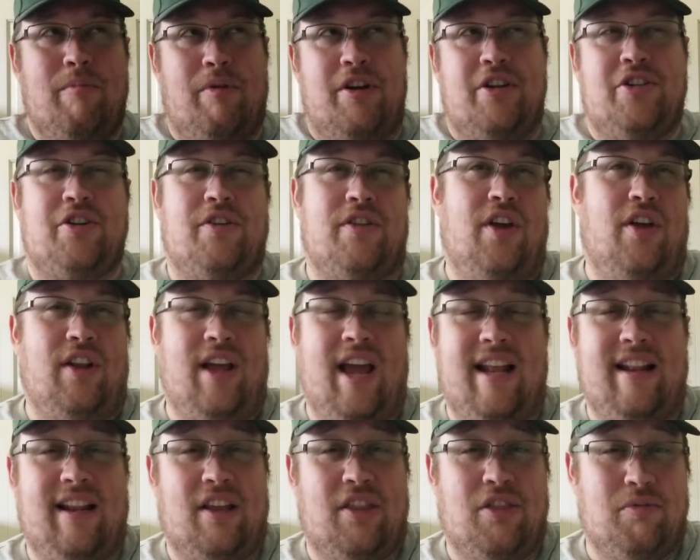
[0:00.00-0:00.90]
Pretty sure they only
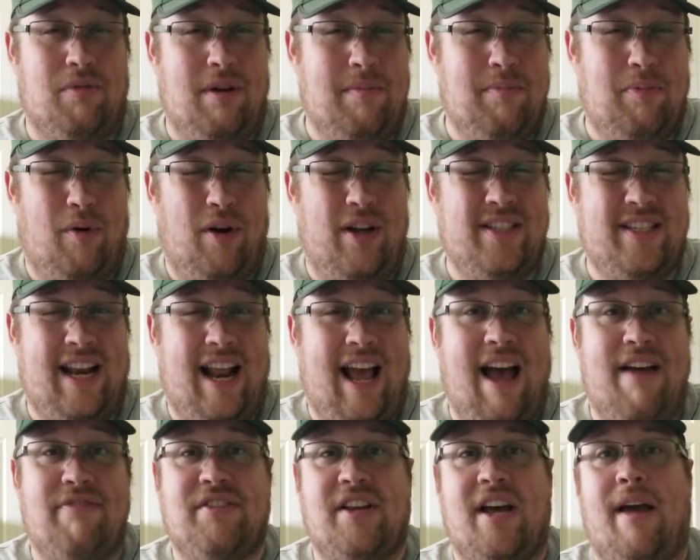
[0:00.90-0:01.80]
had like 3 points at
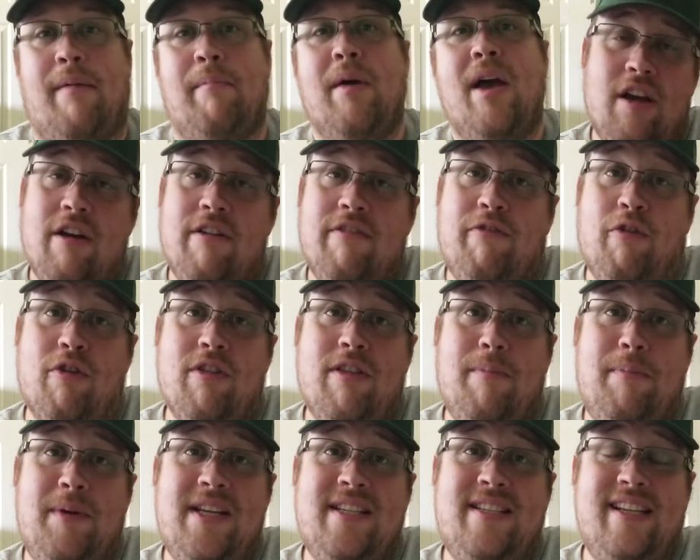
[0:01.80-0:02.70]
halftime. For
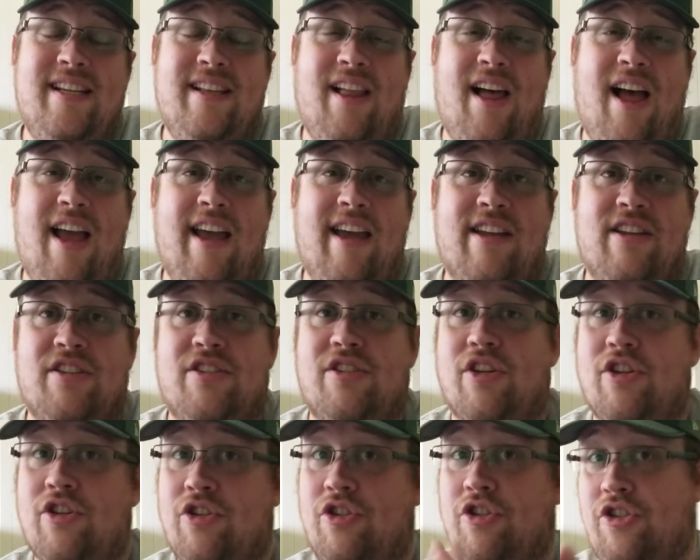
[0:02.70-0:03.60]
the BC
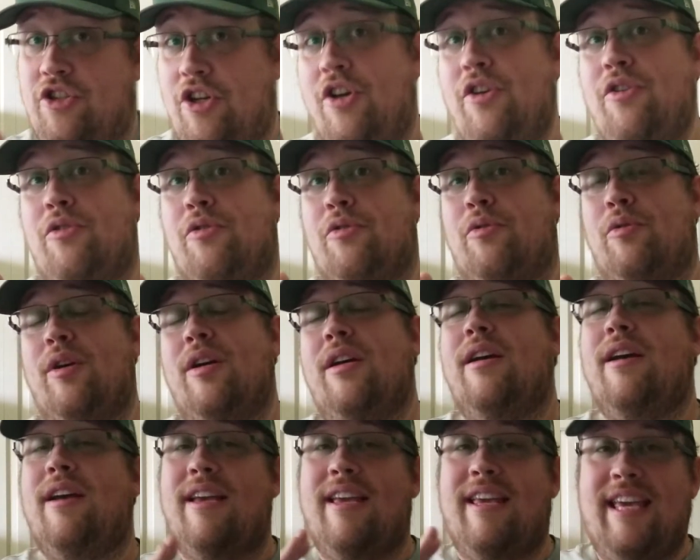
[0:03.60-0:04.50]
Lions, do
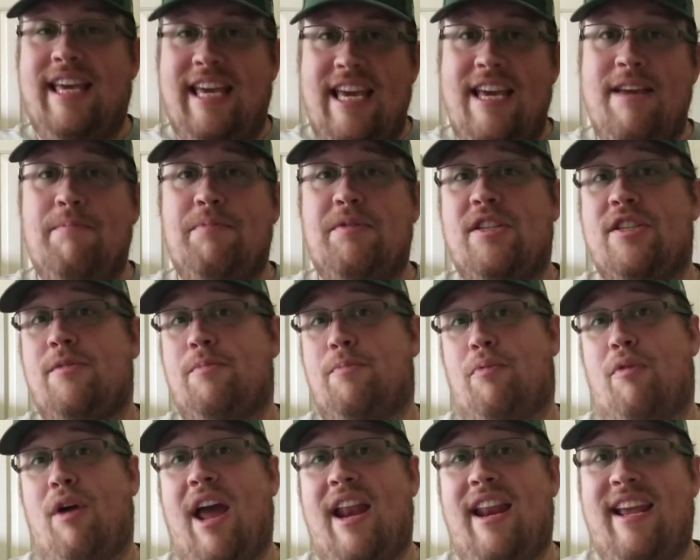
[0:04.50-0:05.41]
keep
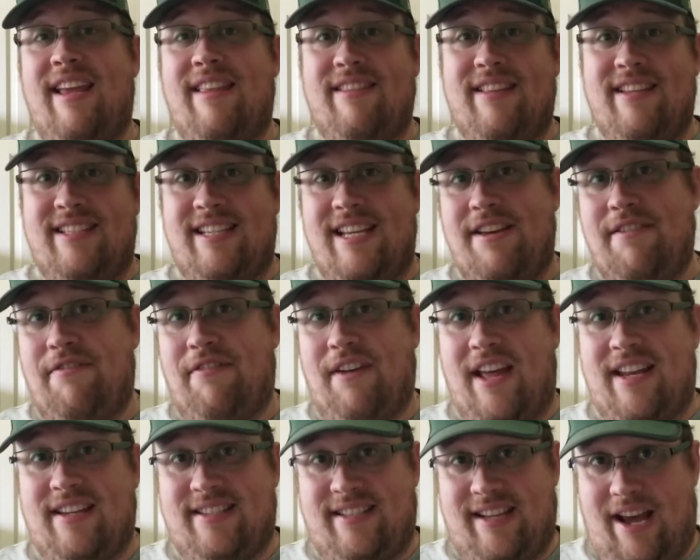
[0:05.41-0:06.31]
spreading the
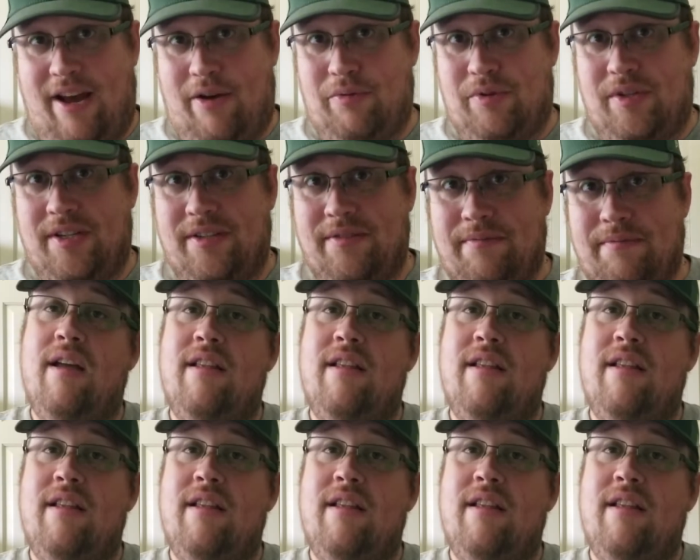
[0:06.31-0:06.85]
defense out.